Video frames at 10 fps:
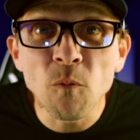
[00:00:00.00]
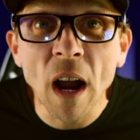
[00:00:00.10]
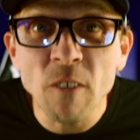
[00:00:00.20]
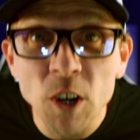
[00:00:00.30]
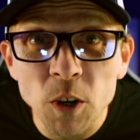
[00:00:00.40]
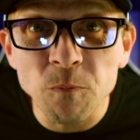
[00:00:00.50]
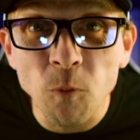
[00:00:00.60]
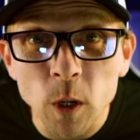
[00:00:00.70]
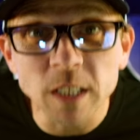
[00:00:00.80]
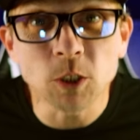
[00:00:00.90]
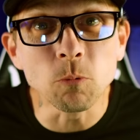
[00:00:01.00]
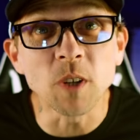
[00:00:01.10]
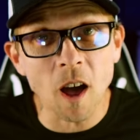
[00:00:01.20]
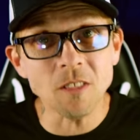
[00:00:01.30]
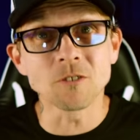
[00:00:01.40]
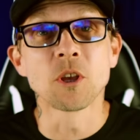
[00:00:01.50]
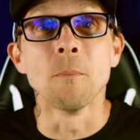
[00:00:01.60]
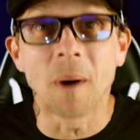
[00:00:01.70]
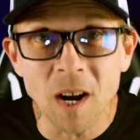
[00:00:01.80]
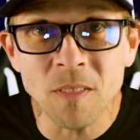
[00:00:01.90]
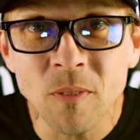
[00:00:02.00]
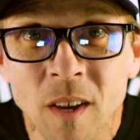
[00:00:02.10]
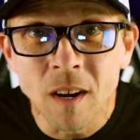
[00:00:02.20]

$542 a month?